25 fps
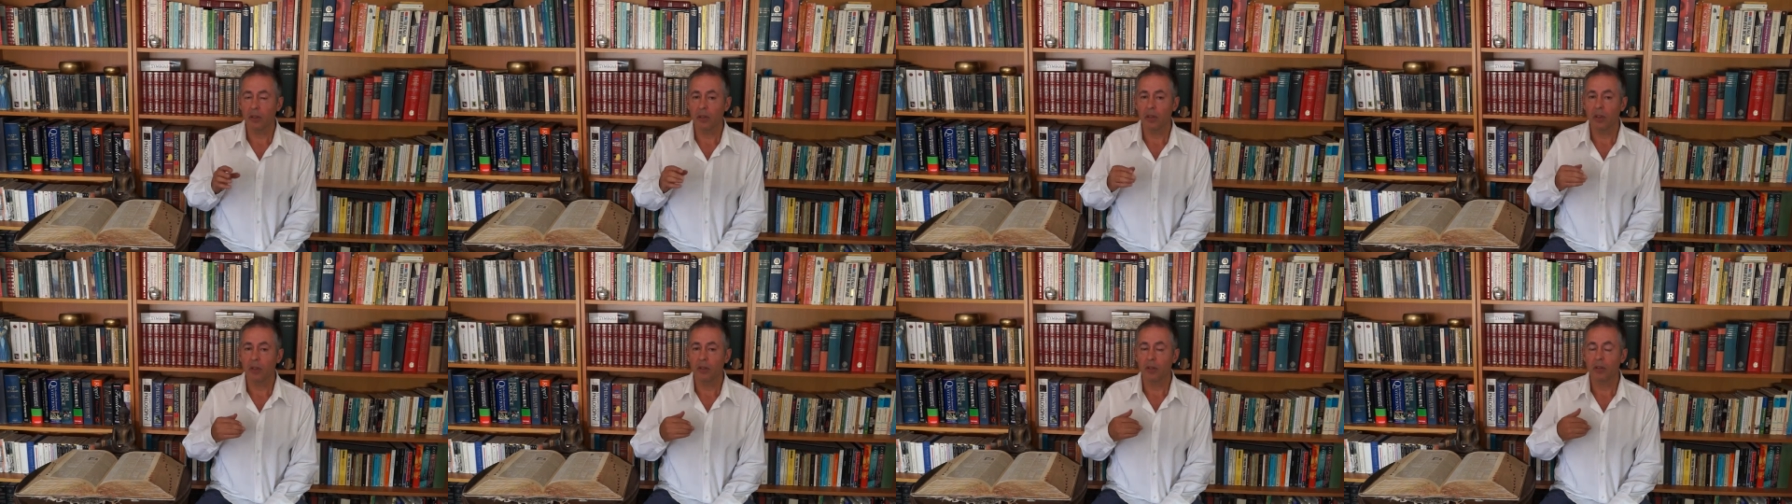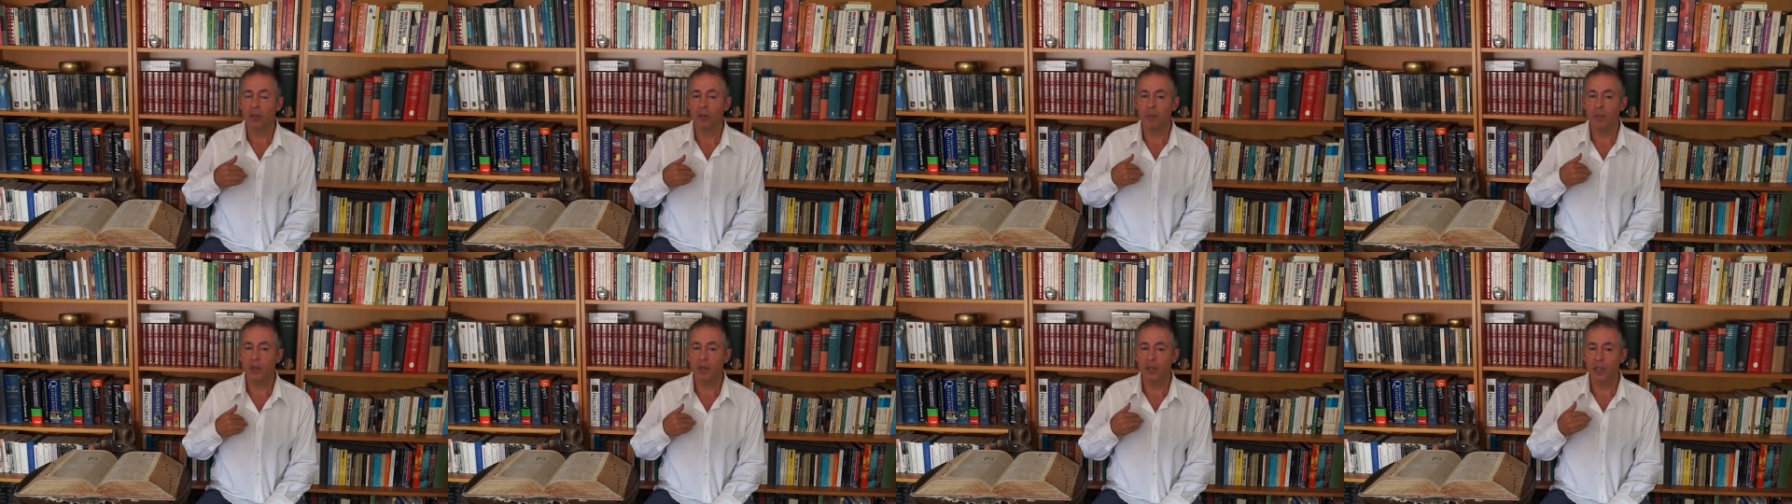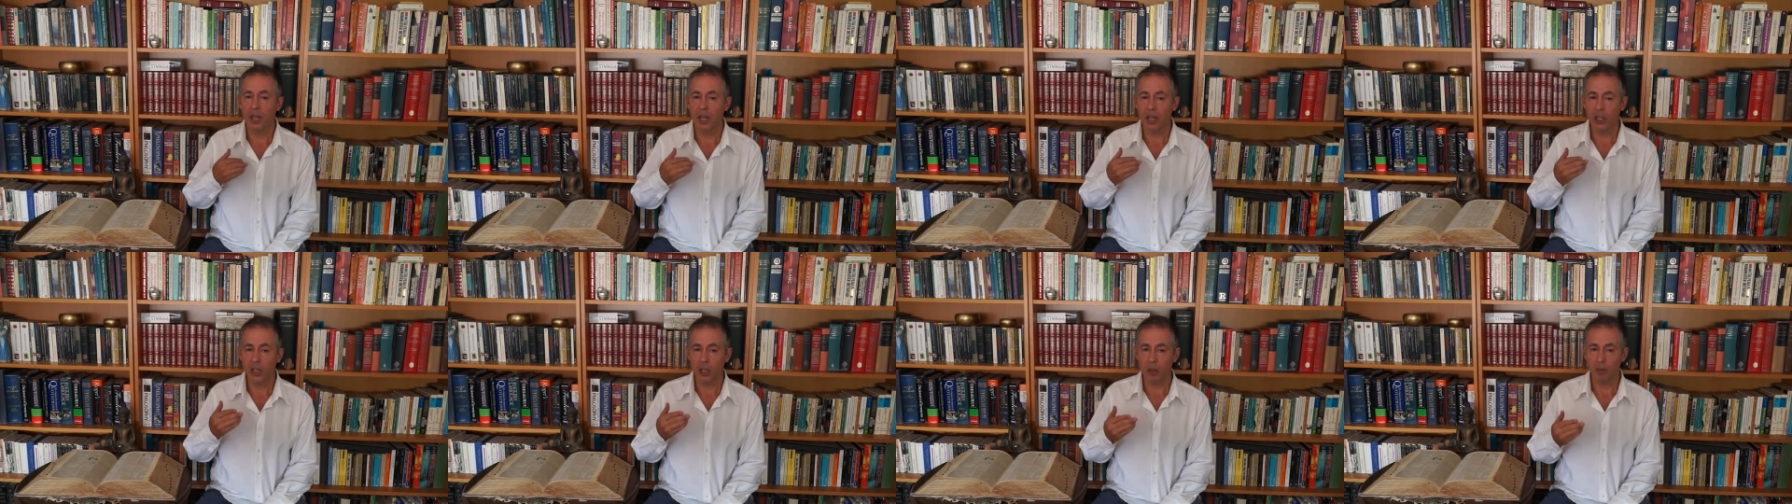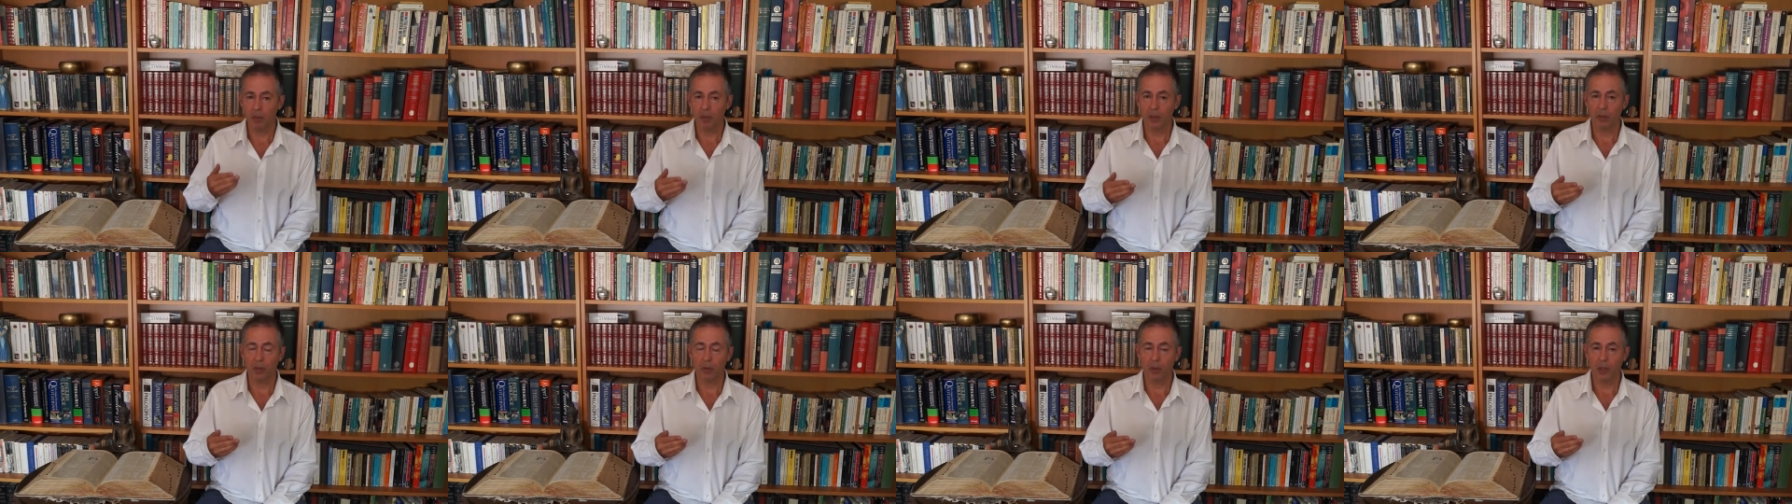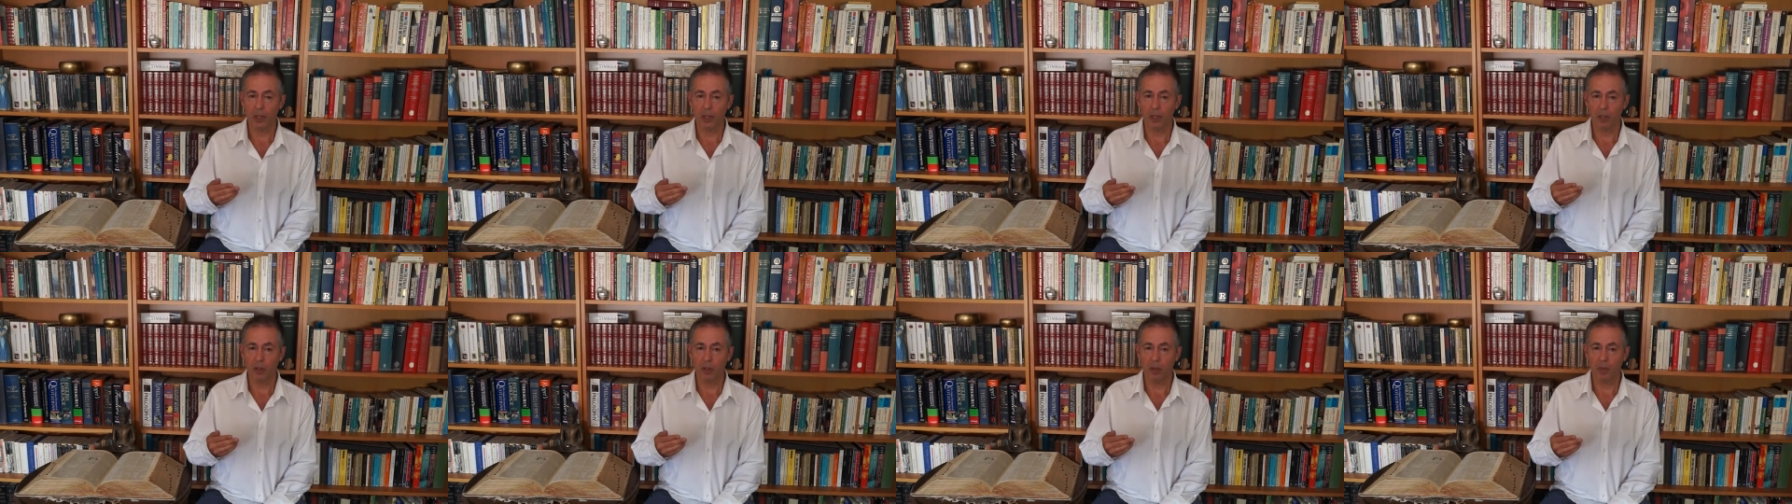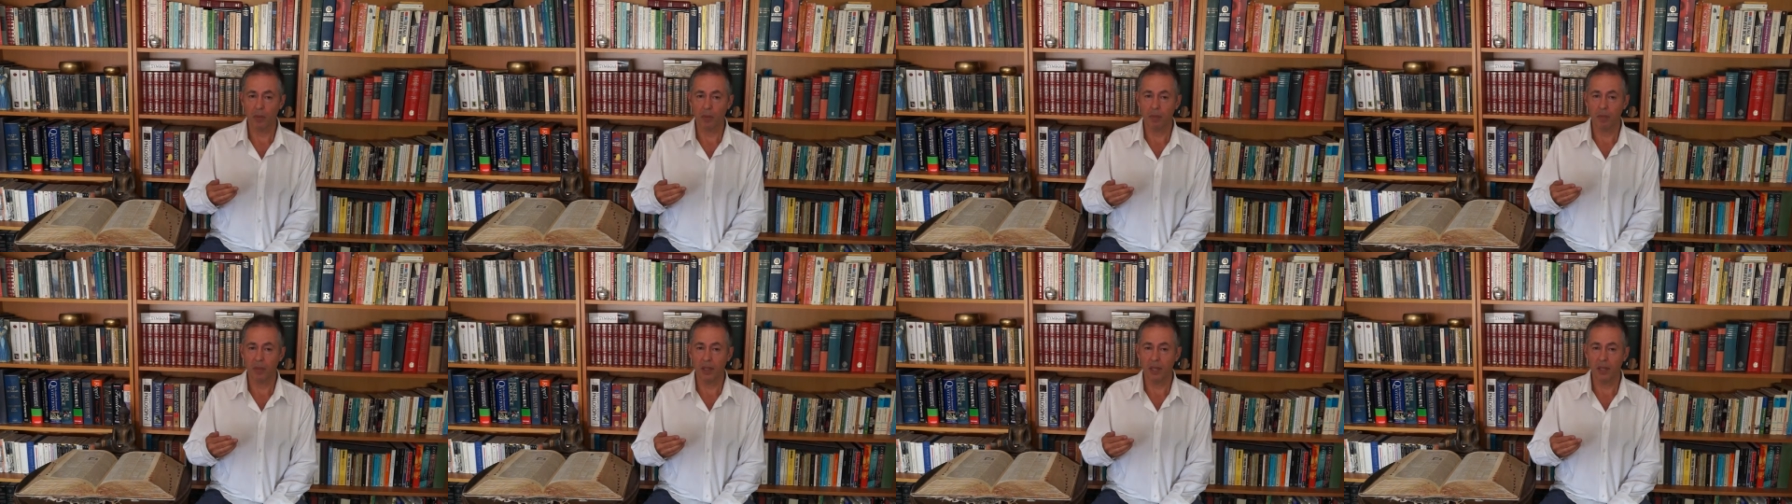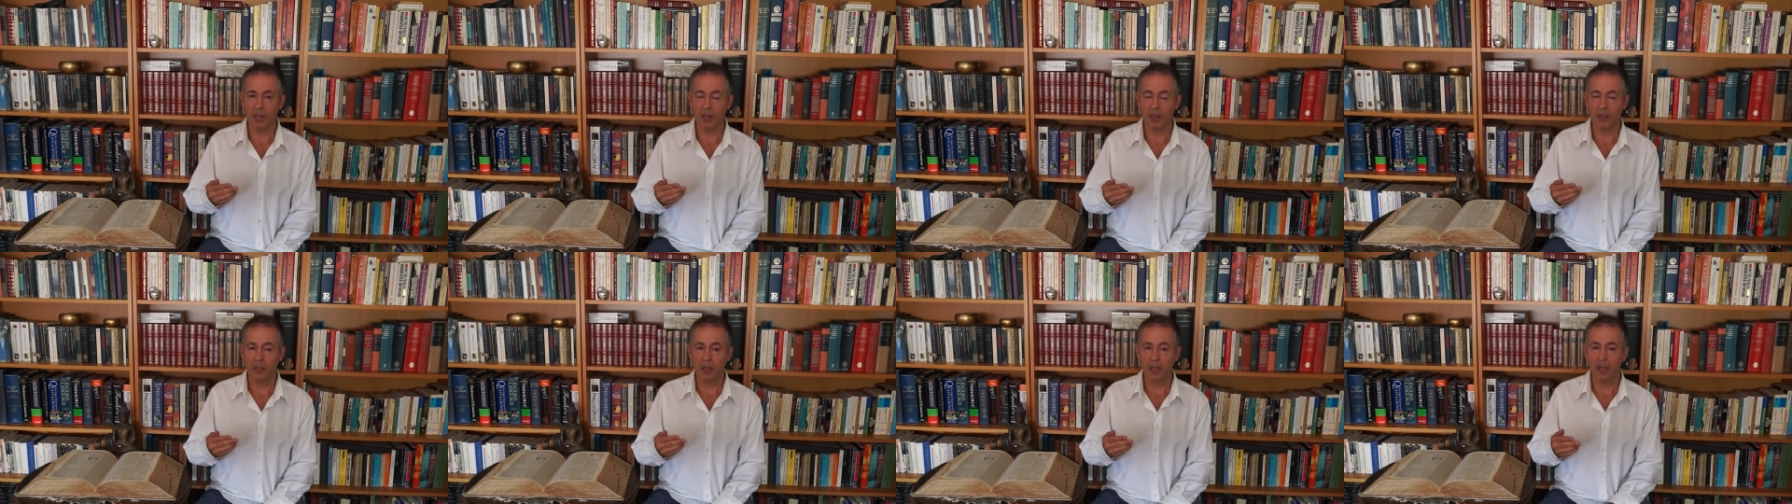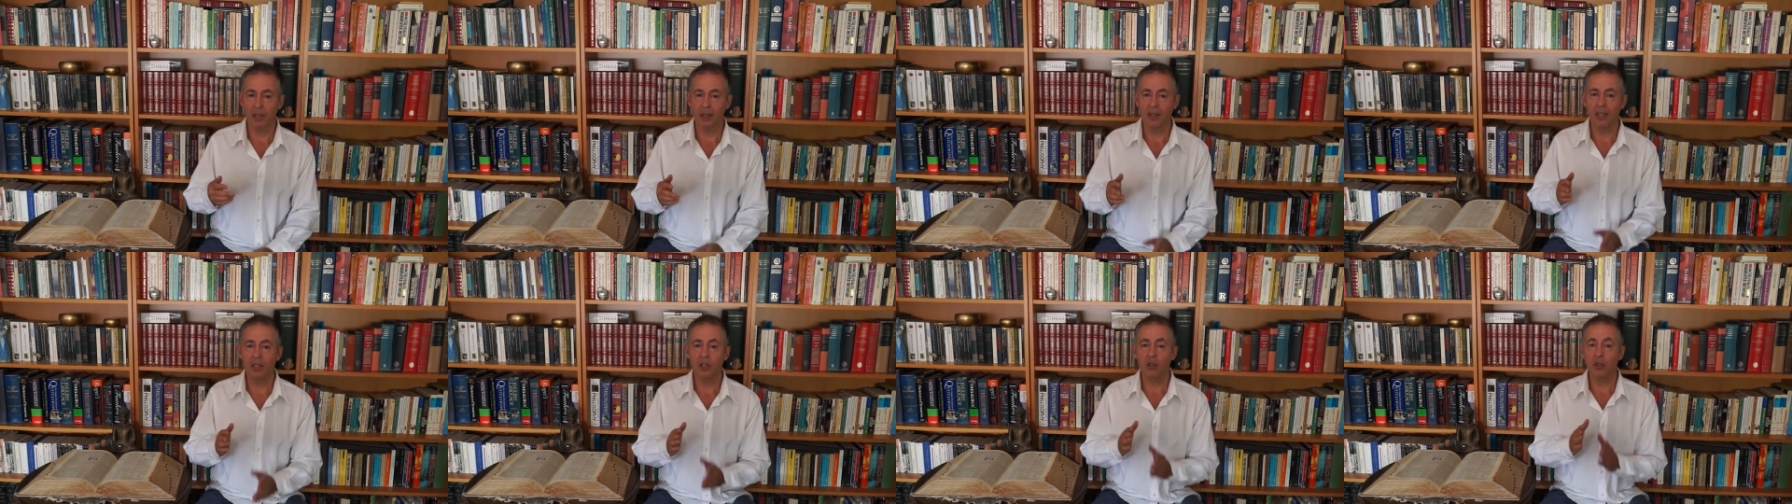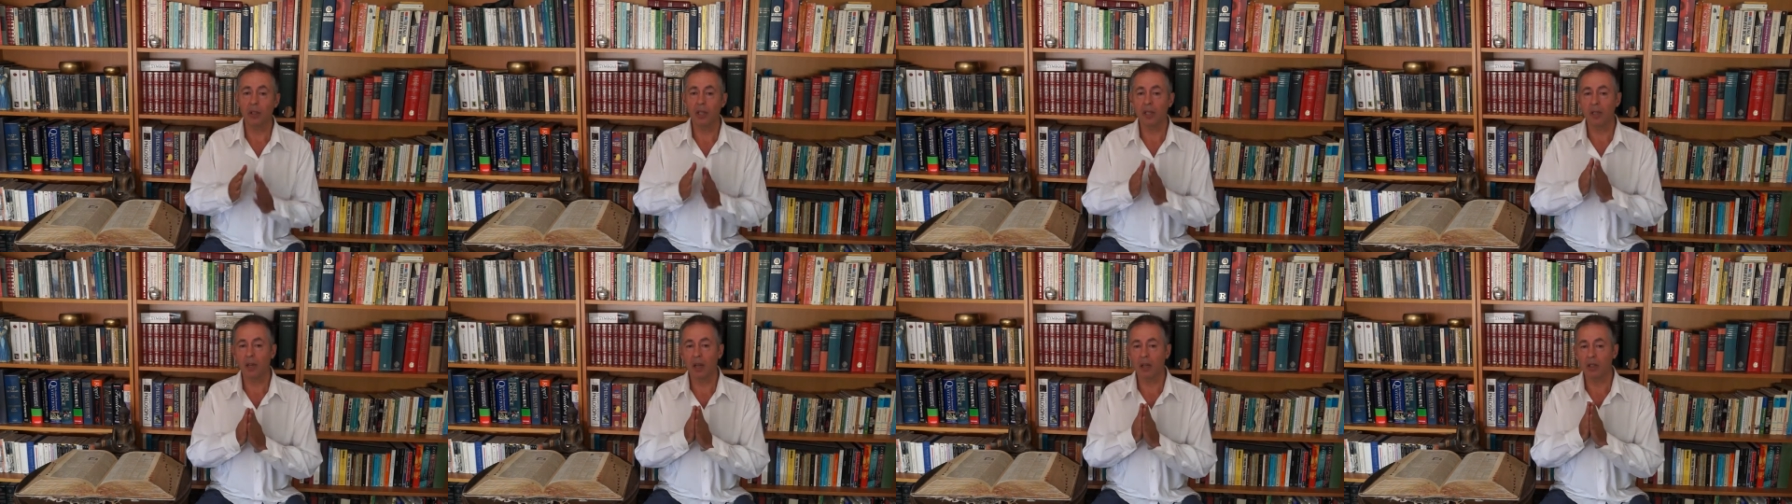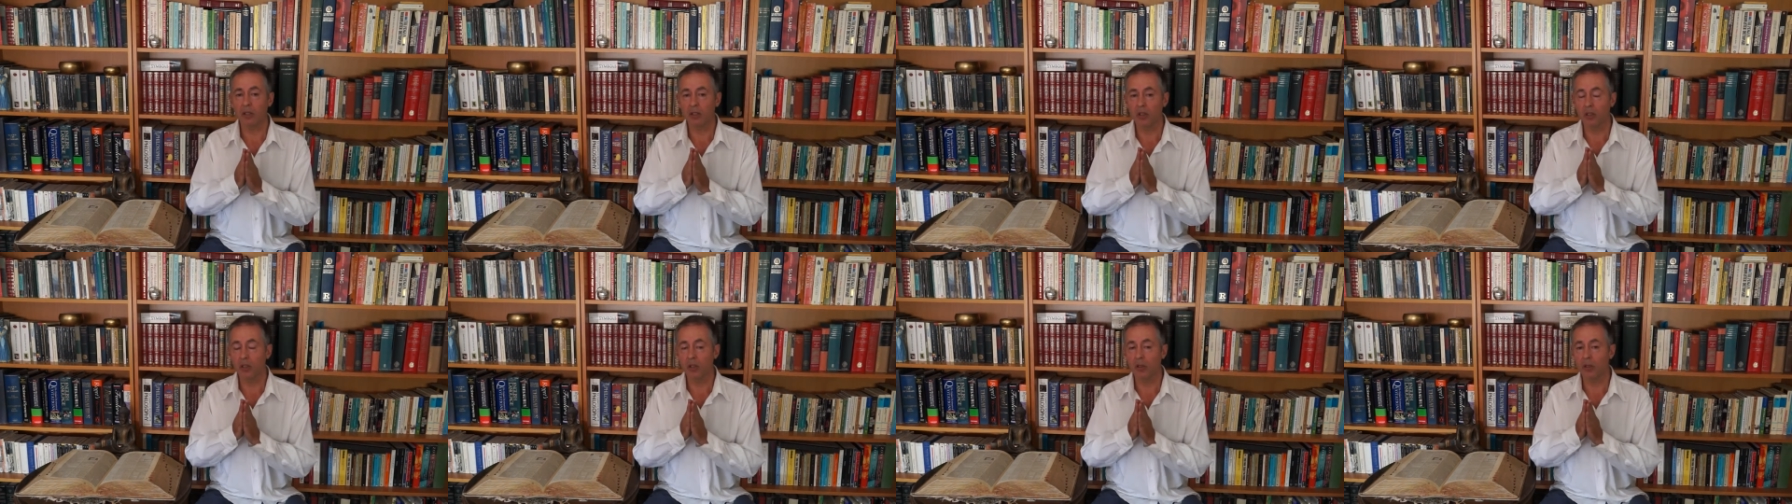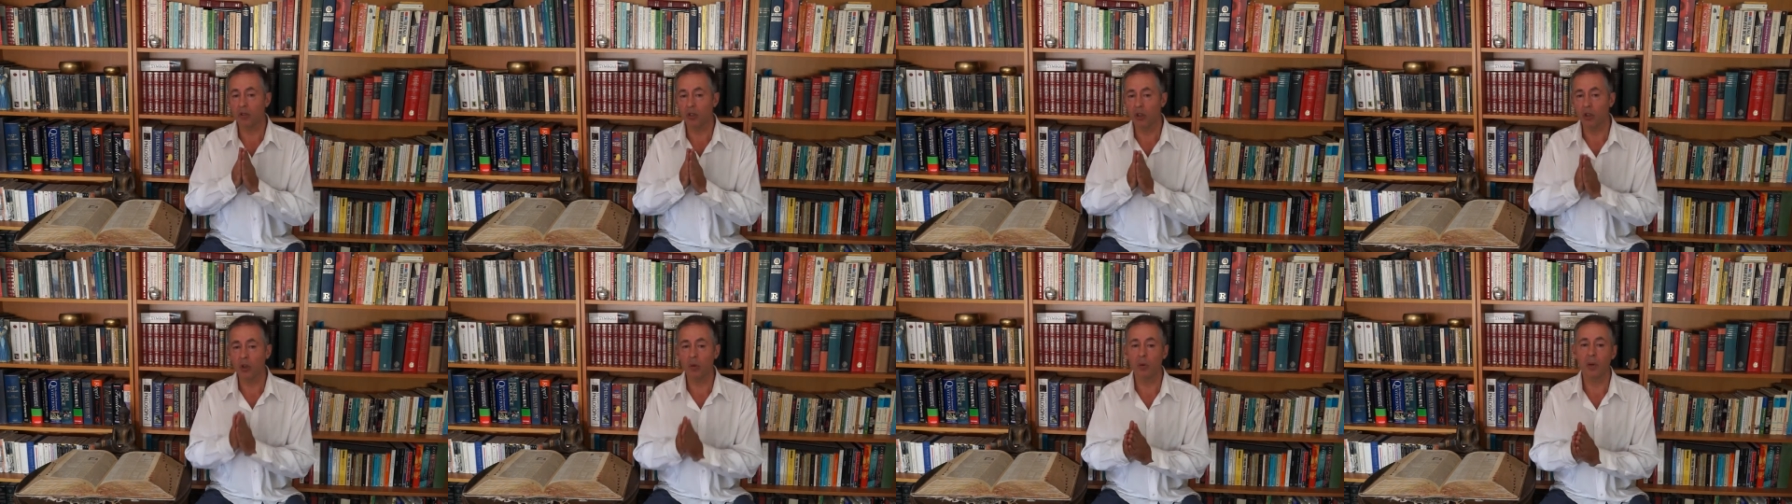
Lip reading: of communication between human beings, it literally constitutes who